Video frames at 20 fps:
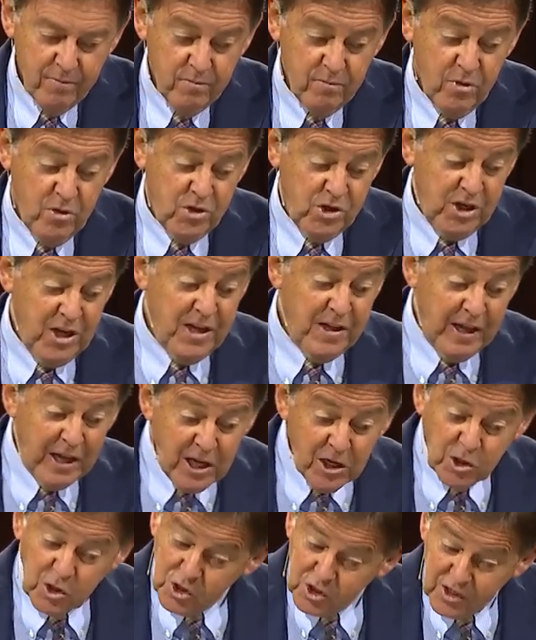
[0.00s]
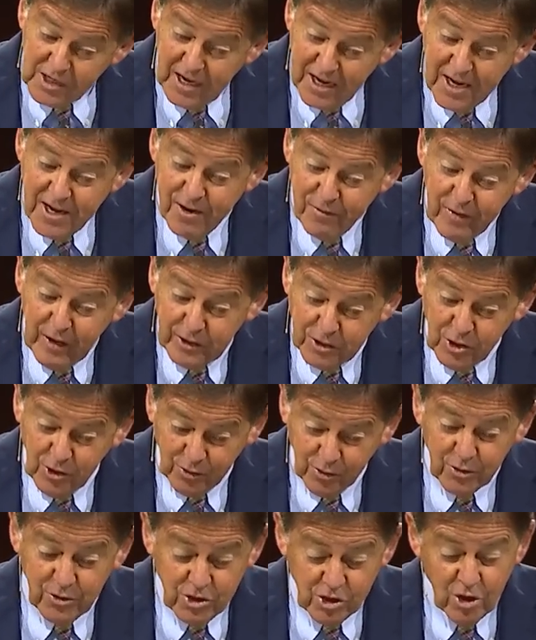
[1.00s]
You see, these
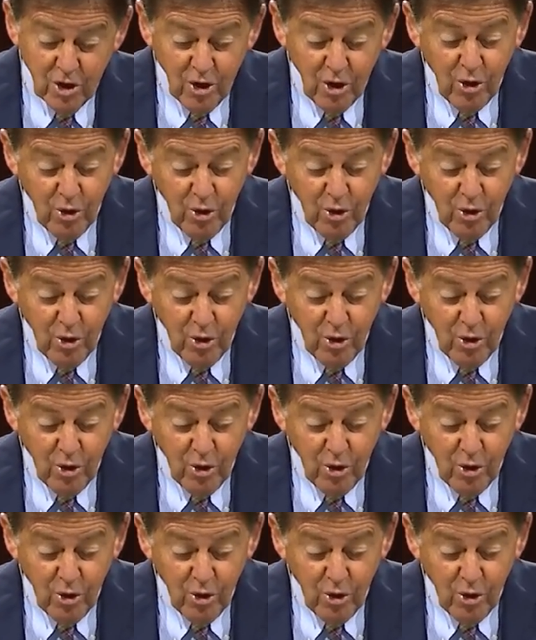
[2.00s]
individuals